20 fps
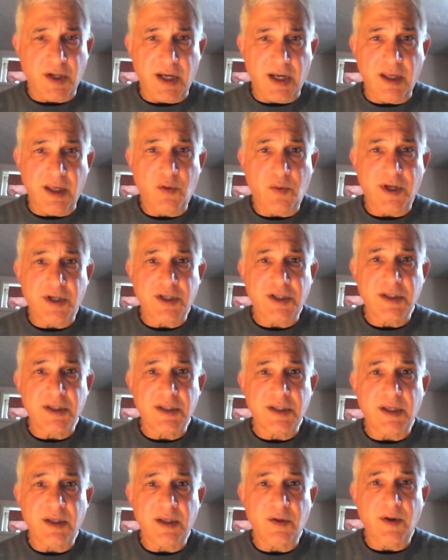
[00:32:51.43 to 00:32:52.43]
any
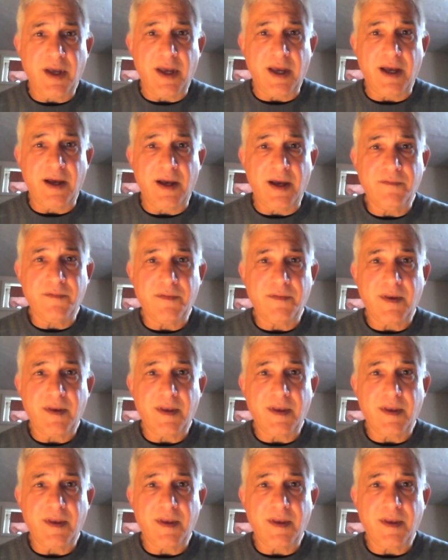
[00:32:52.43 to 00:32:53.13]
questions that you have,